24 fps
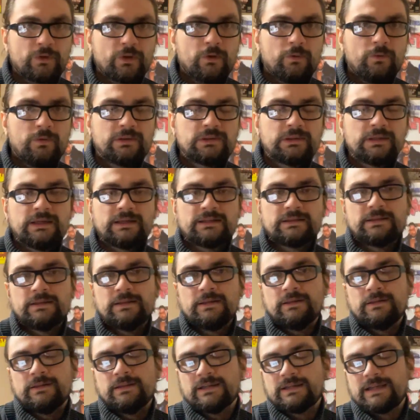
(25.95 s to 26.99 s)
with like
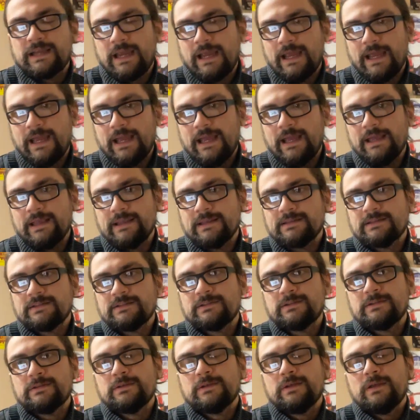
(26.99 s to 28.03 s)
the
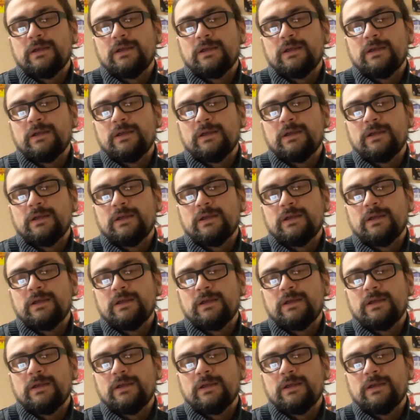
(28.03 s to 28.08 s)
cast.